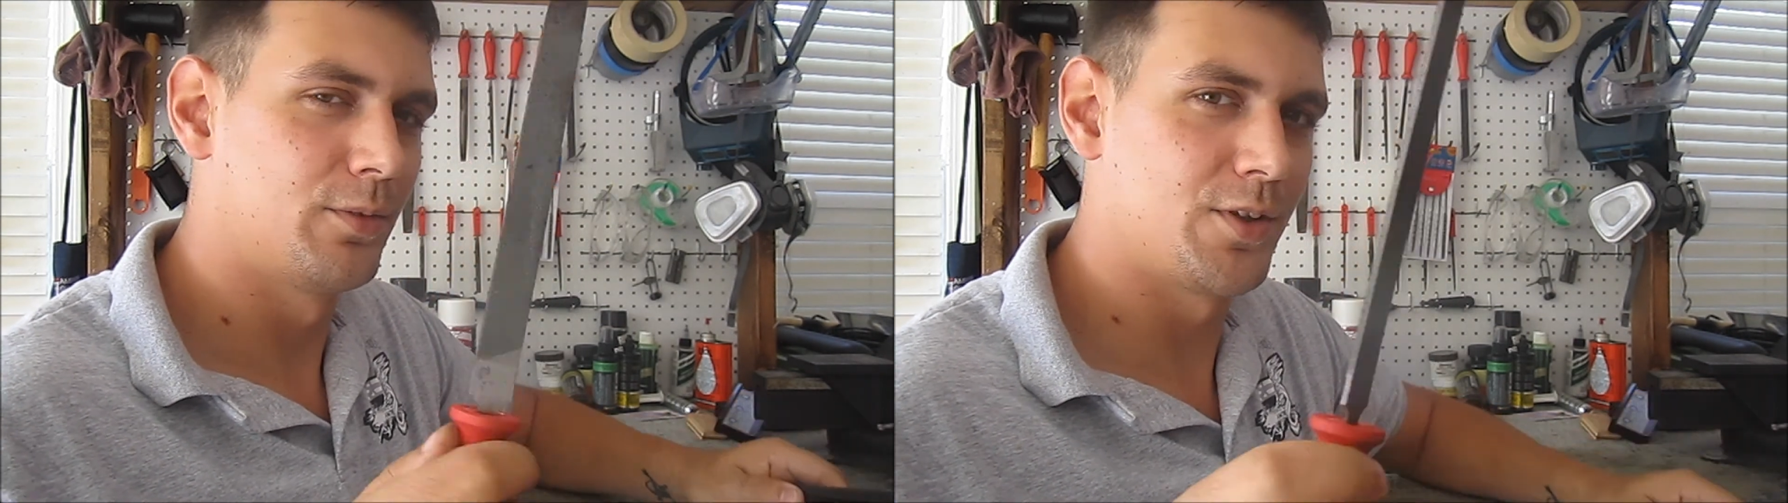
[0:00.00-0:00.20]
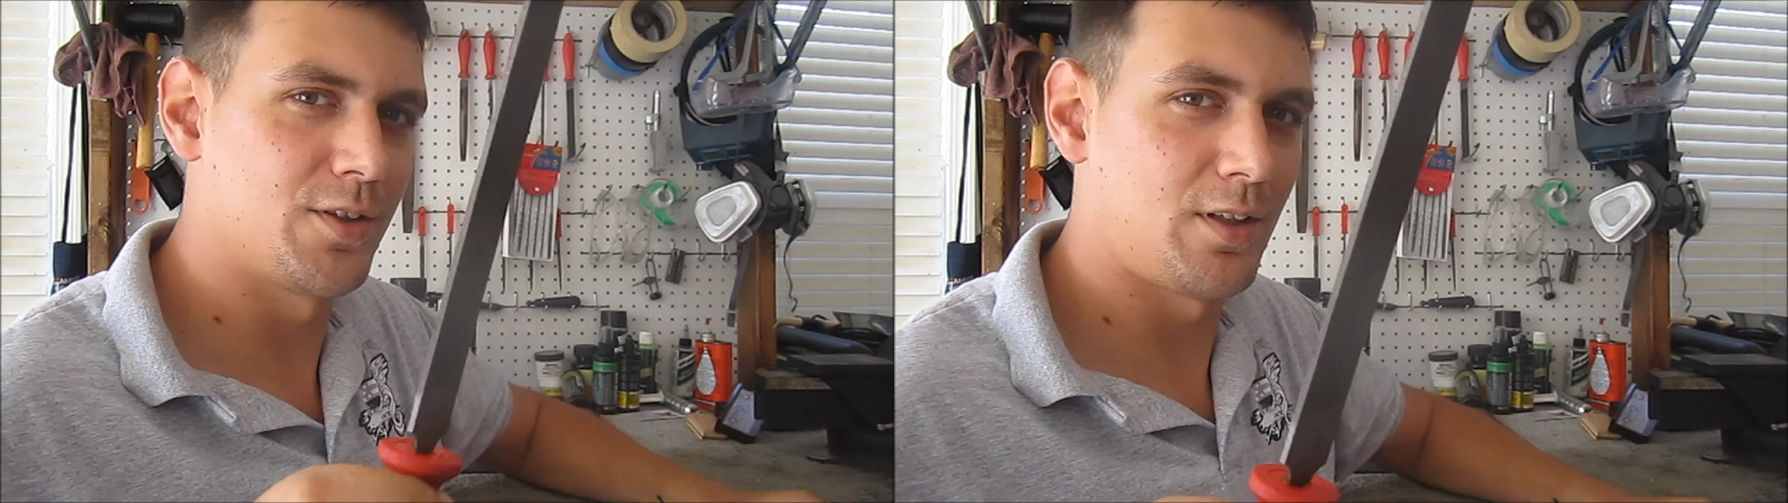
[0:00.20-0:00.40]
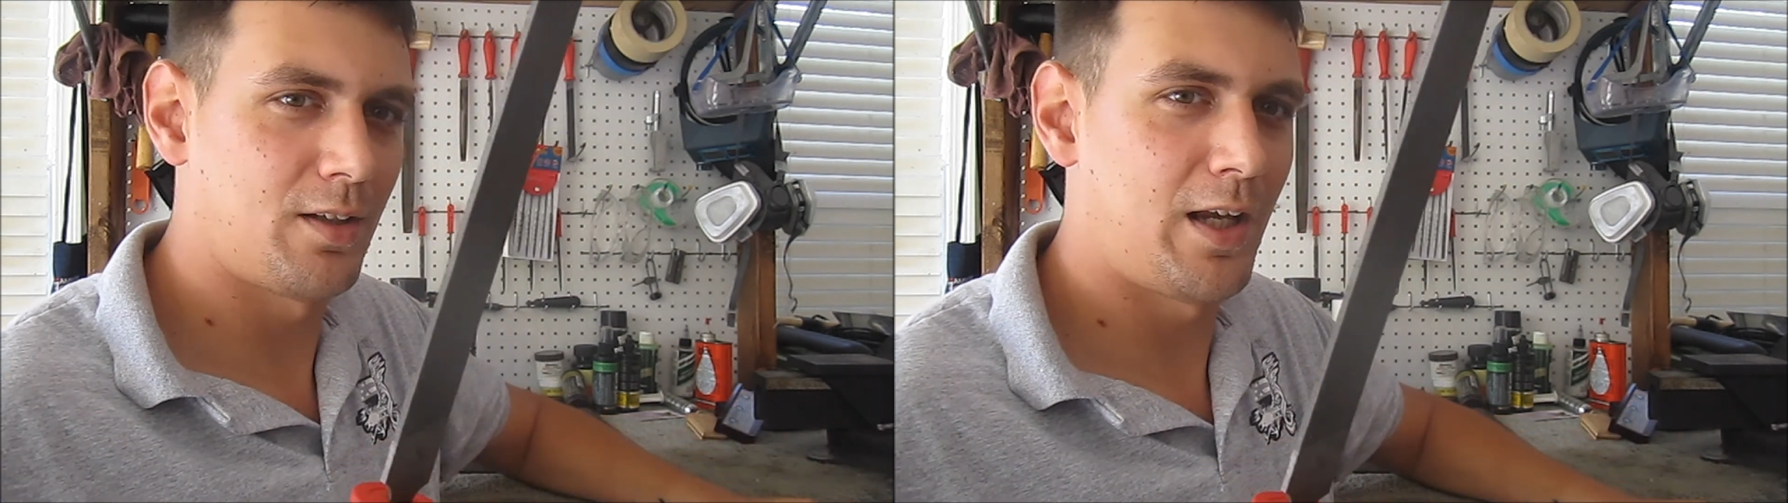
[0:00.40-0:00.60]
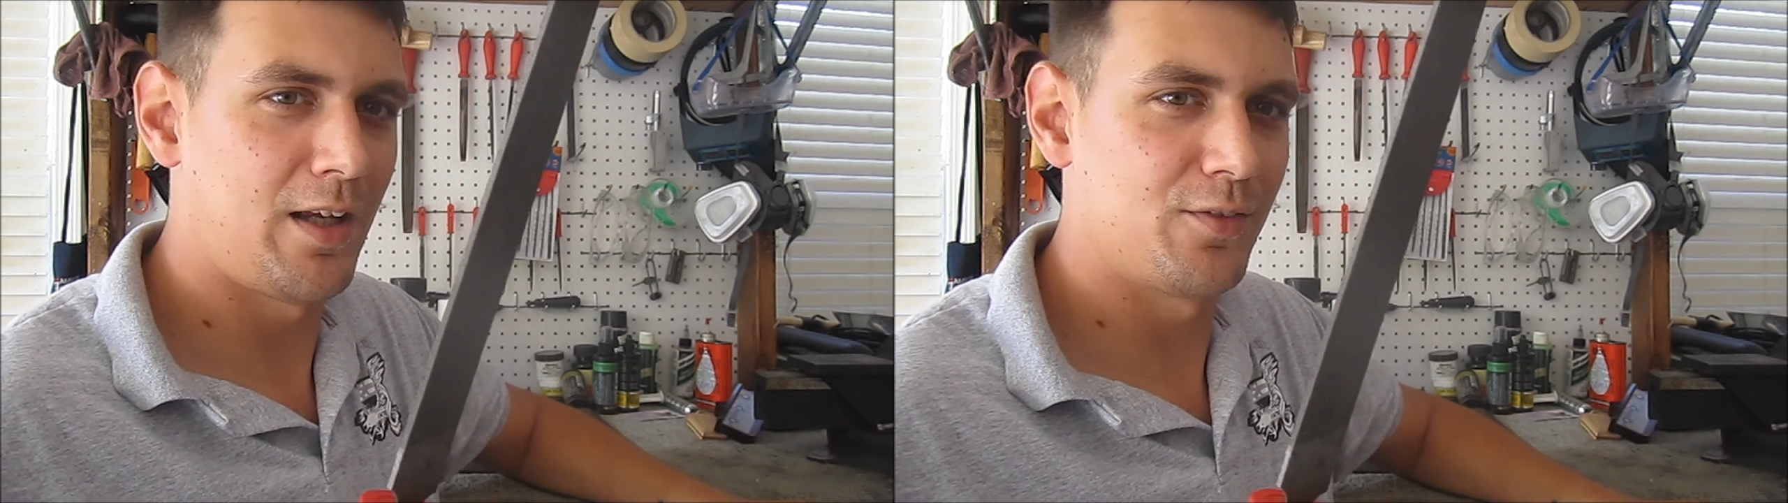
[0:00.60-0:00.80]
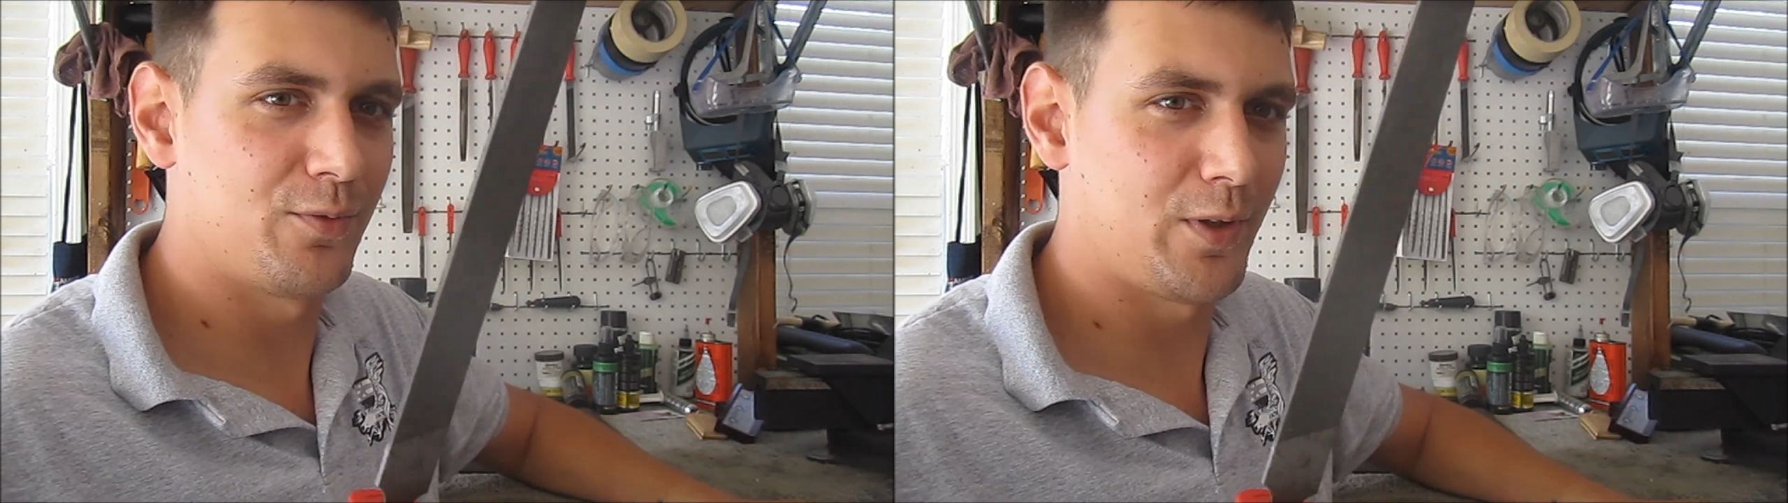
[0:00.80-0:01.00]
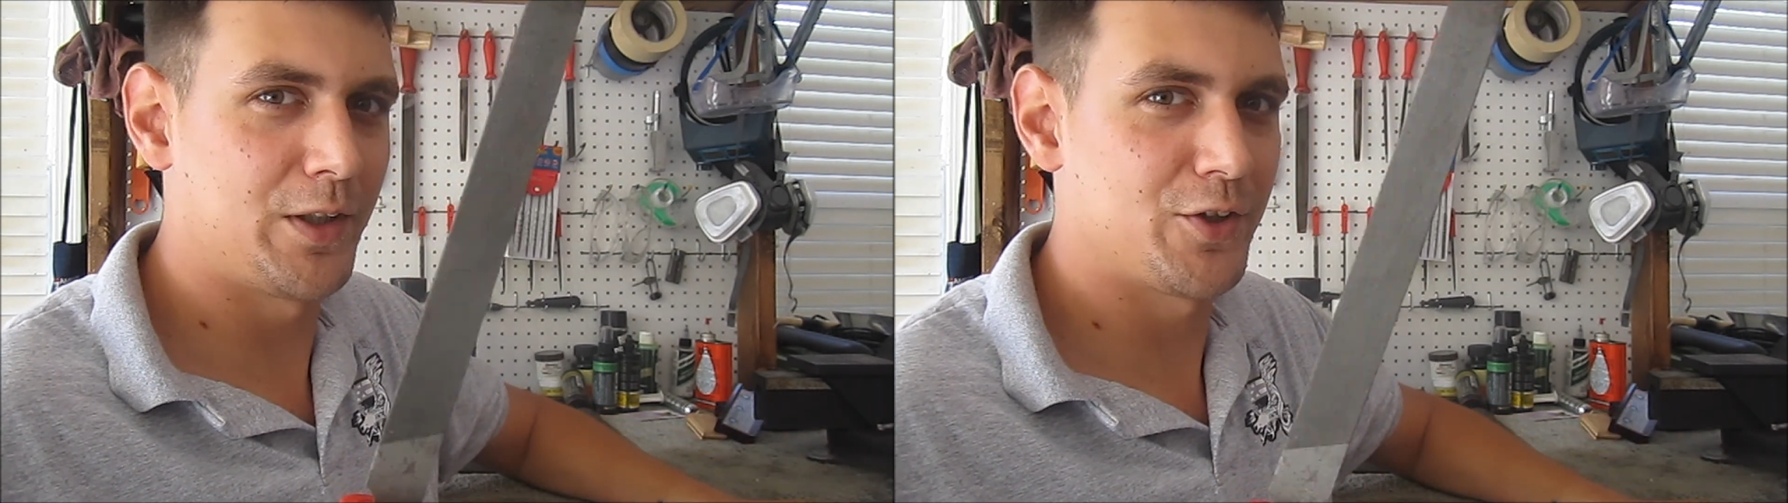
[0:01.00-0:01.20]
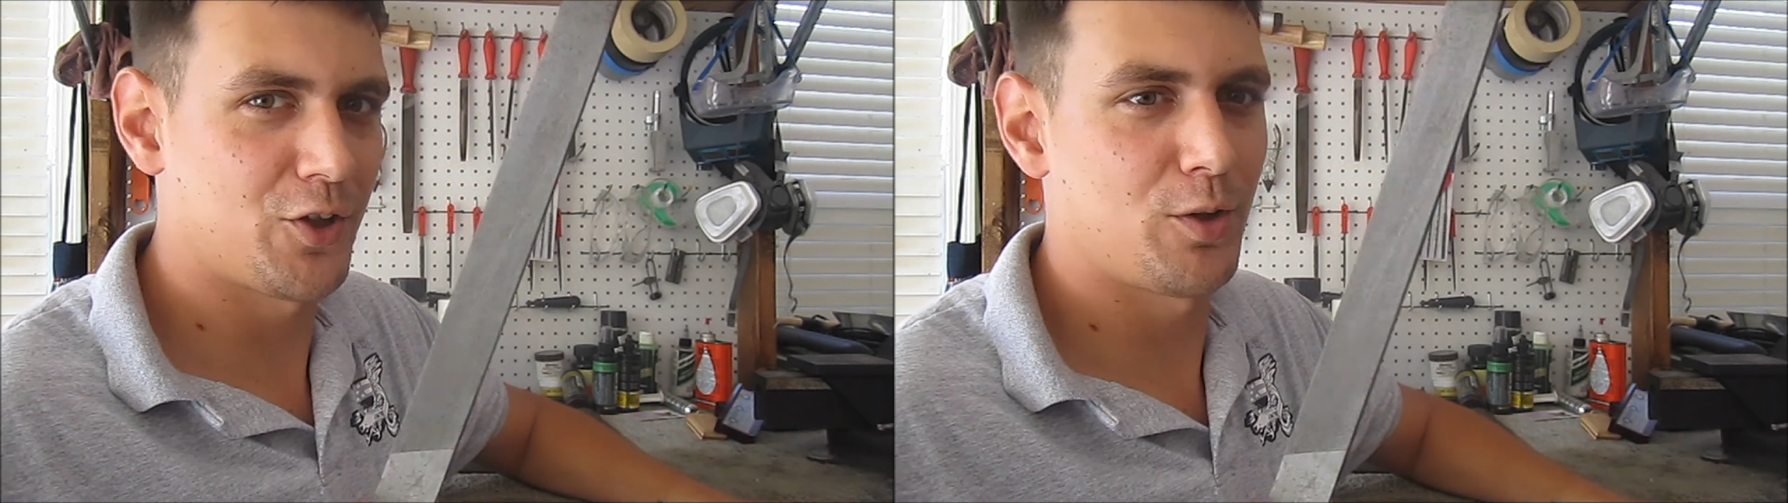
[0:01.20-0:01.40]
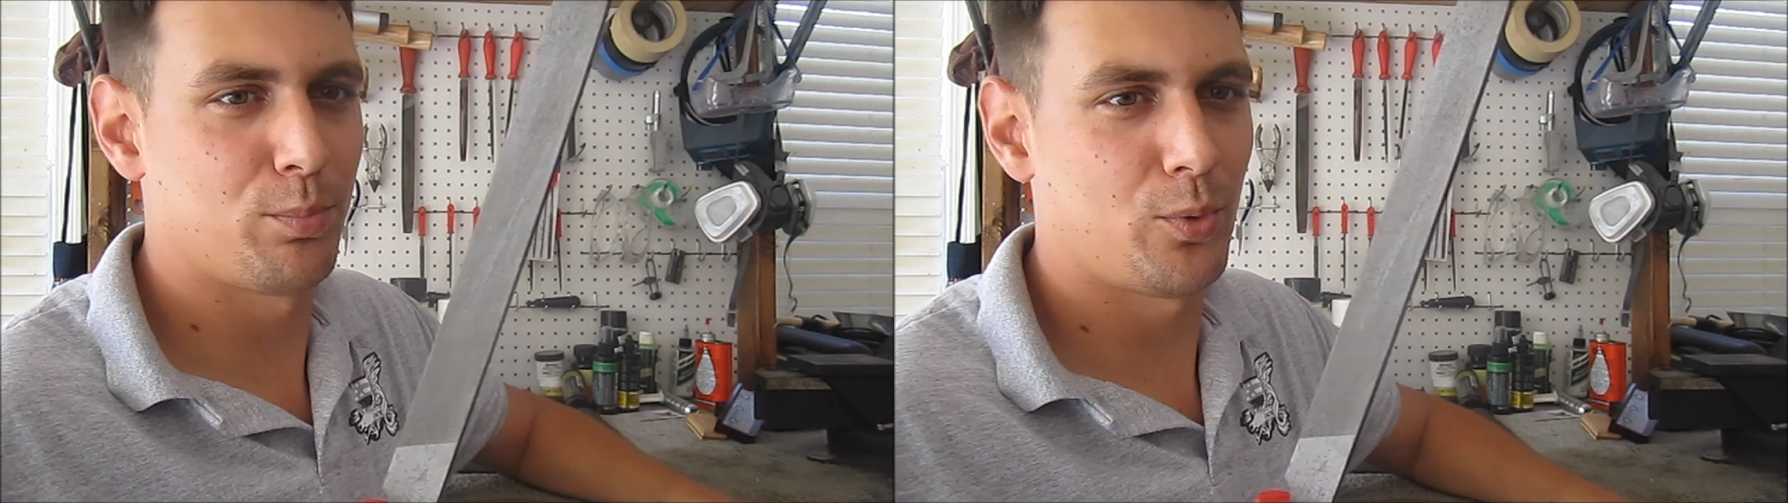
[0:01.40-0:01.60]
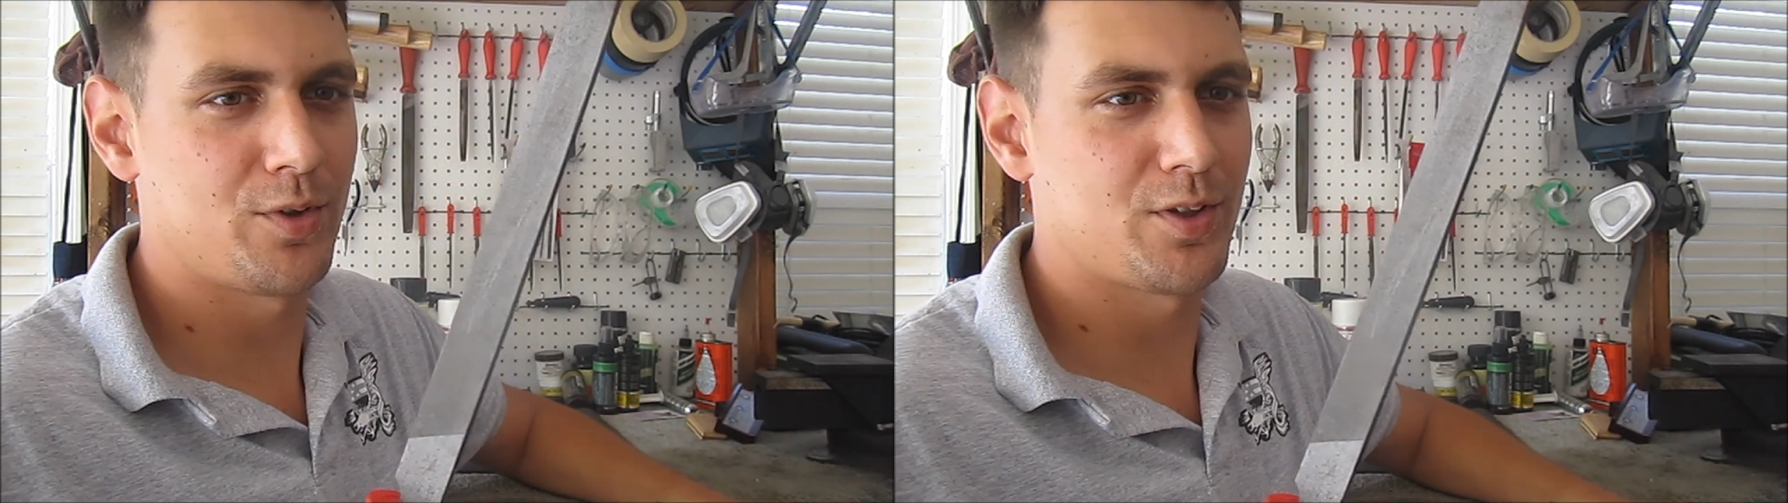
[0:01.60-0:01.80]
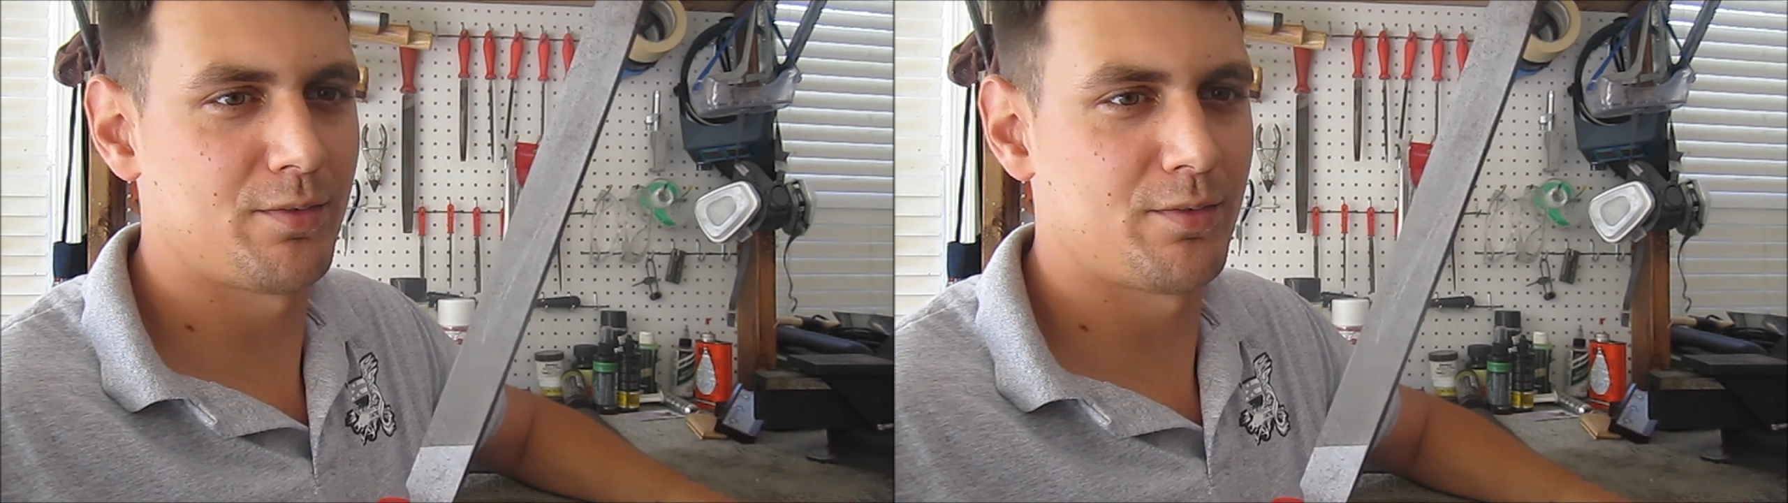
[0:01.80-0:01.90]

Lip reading: which has very sharp points,